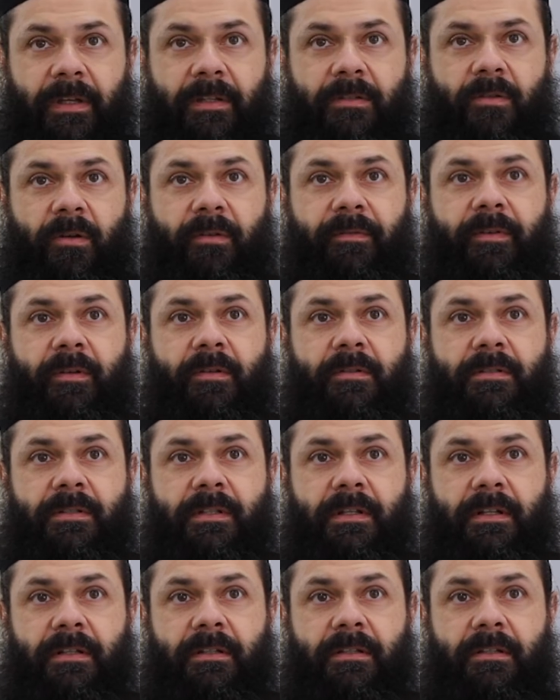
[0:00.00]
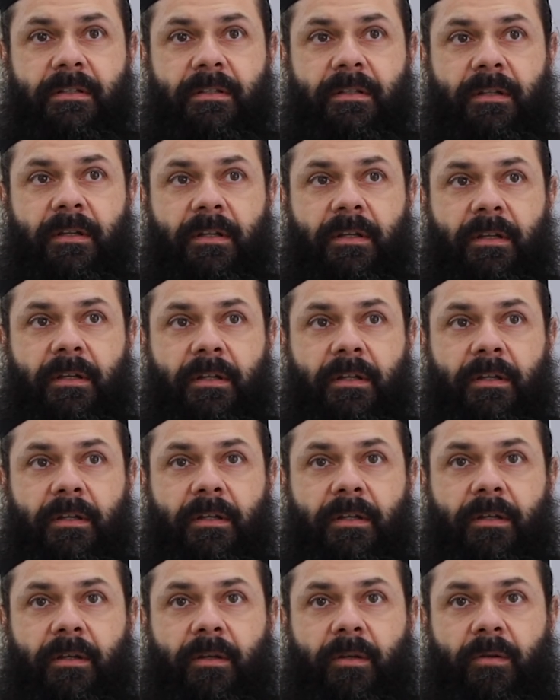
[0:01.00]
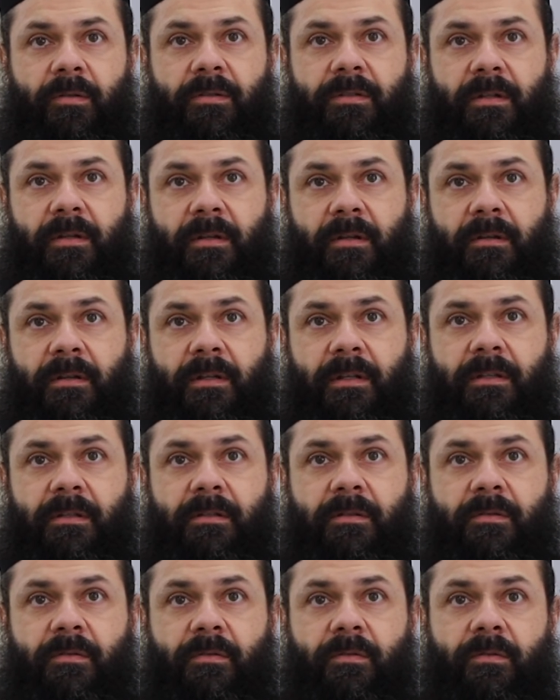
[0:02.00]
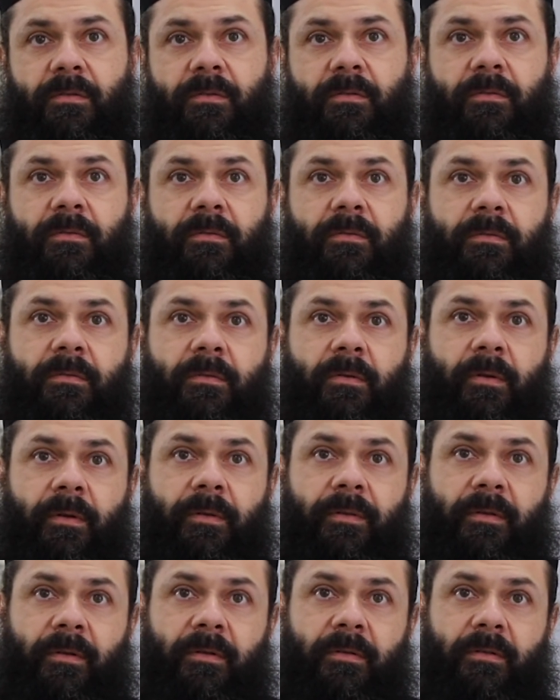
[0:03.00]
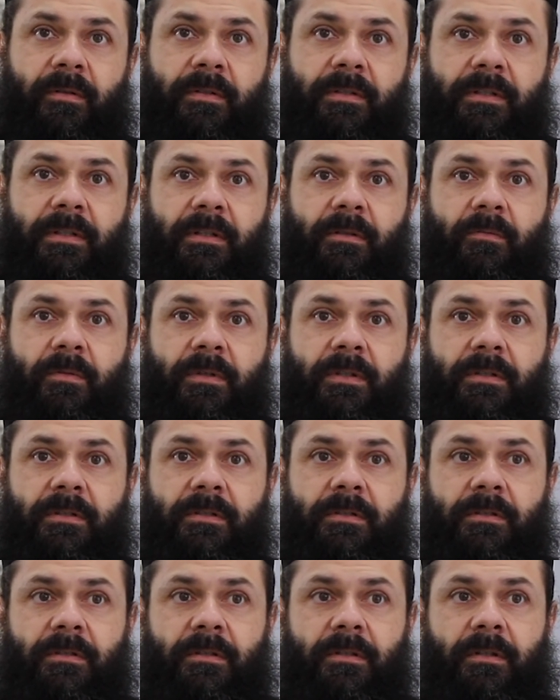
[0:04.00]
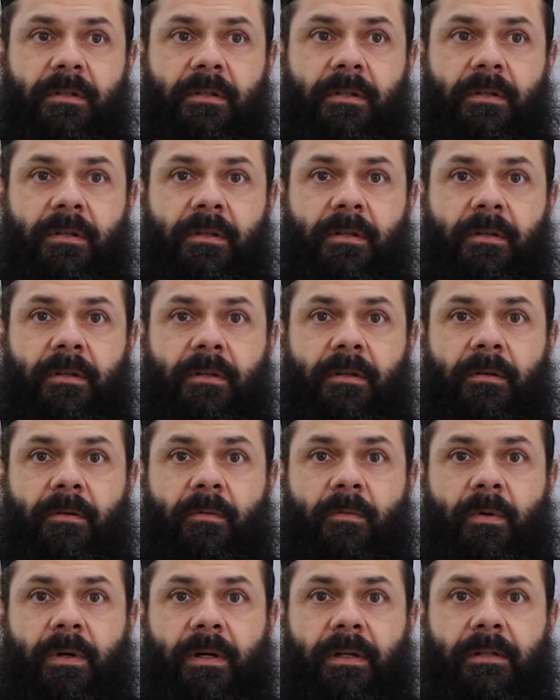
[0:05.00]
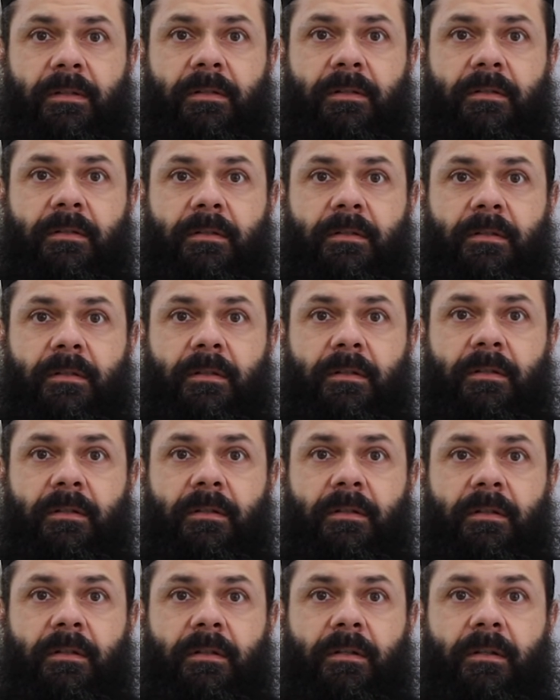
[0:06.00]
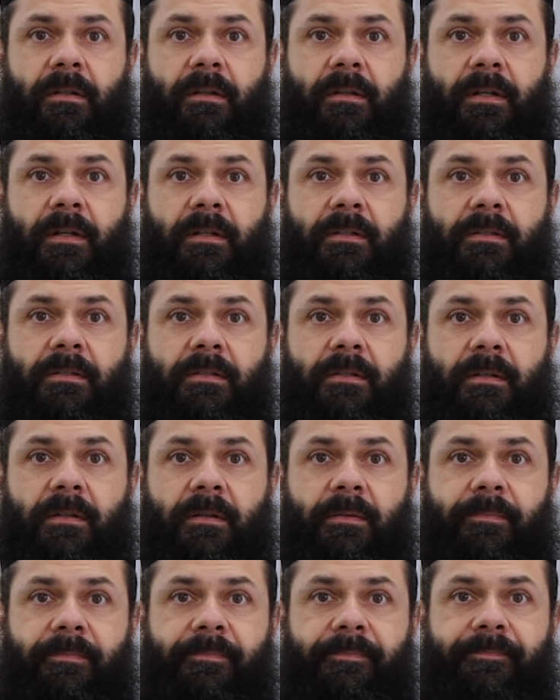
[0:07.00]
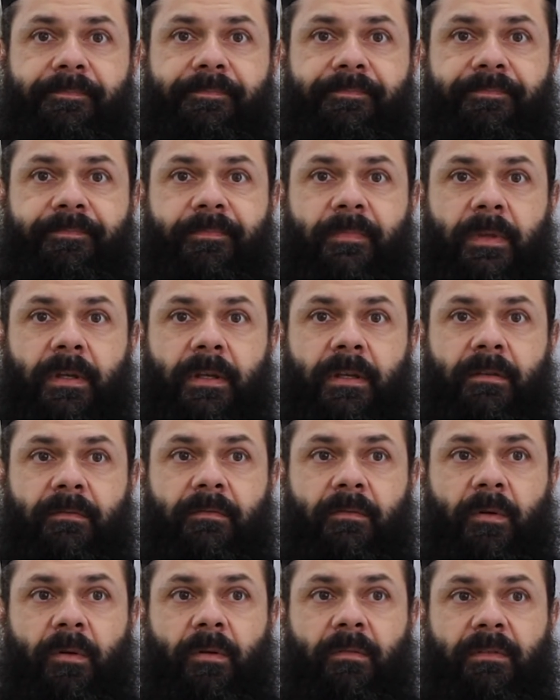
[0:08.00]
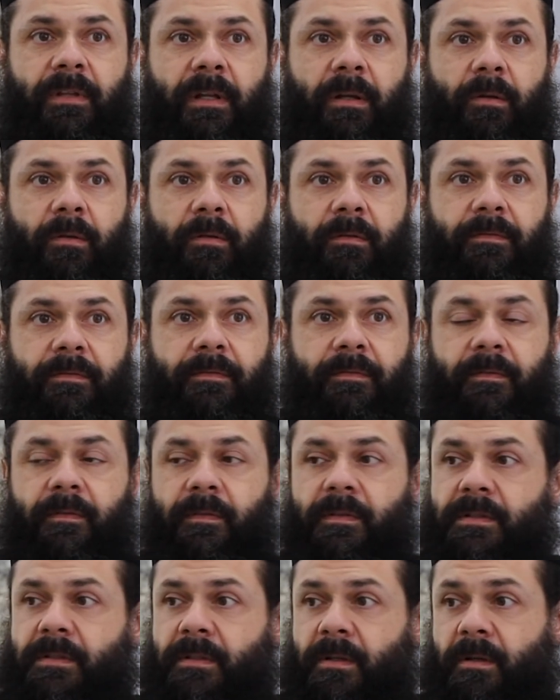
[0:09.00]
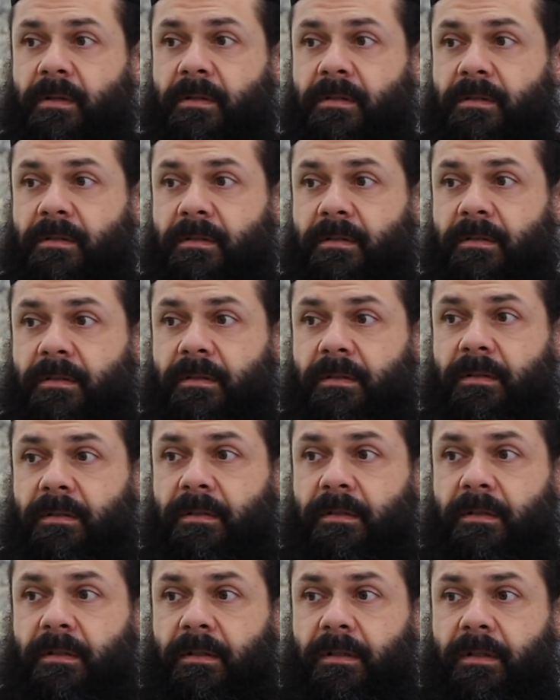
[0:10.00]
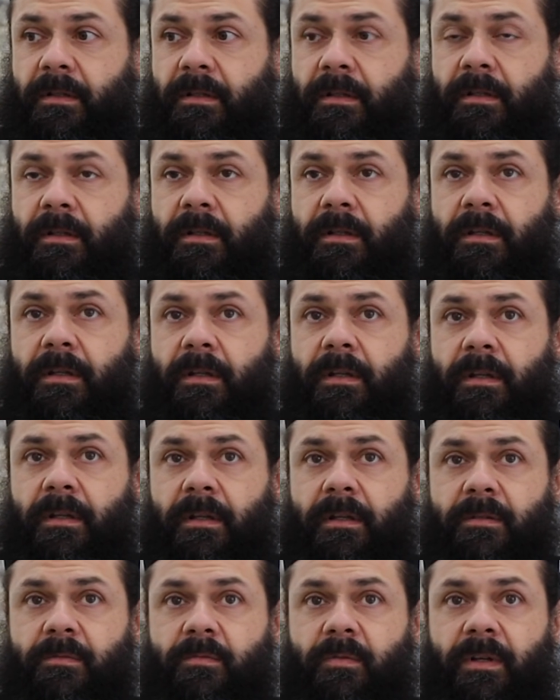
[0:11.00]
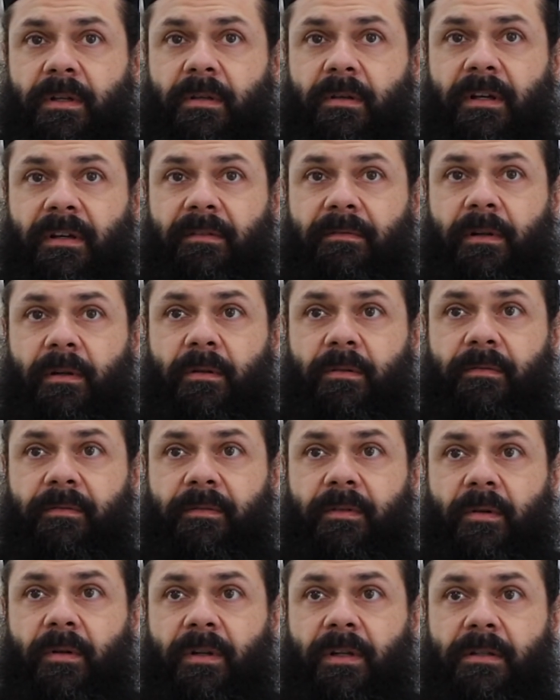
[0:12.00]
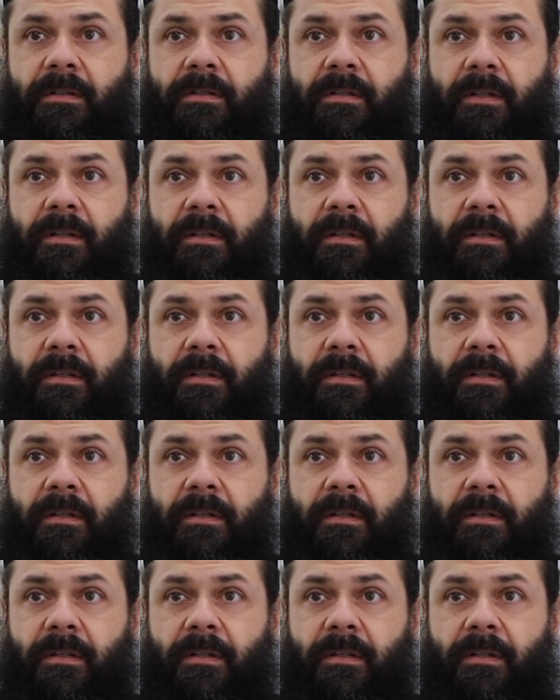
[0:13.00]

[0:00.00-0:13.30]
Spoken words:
It's obvious that your journey to Orthodoxy was one that involved a lot of search, and that's why you have a lot of knowledge,